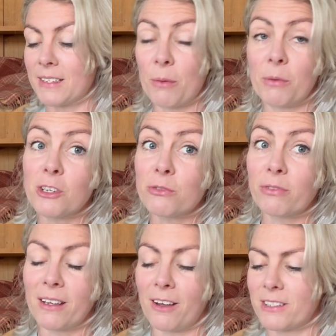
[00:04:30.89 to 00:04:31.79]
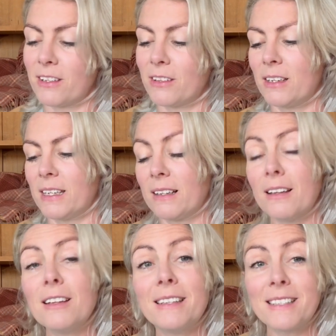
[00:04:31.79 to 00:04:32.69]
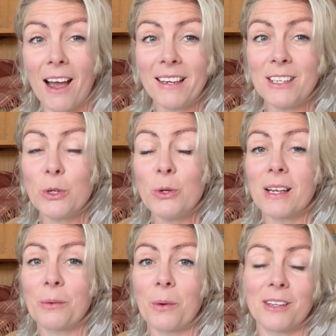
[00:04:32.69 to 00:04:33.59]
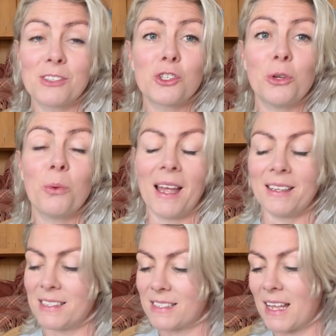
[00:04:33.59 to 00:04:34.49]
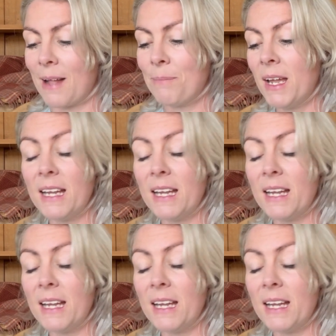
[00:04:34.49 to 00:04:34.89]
Now we've just realised that the two little words to end is there.